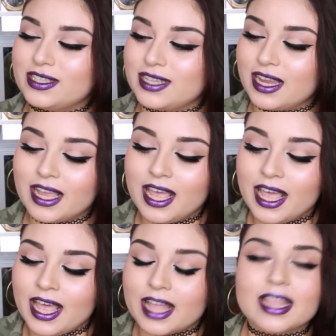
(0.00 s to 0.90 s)
Like,
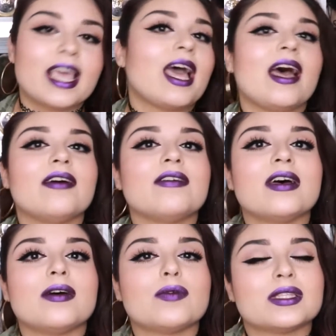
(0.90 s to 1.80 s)
they
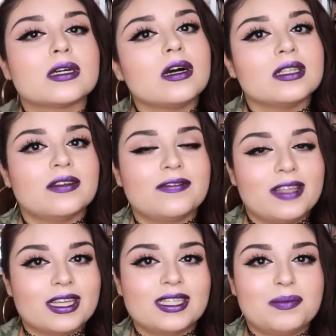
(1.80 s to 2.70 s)
have what's called a
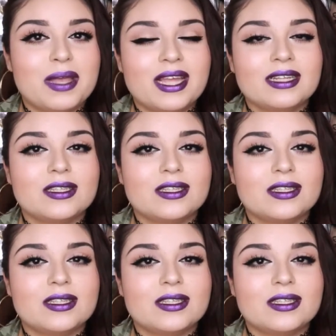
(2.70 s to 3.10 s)
flexi band,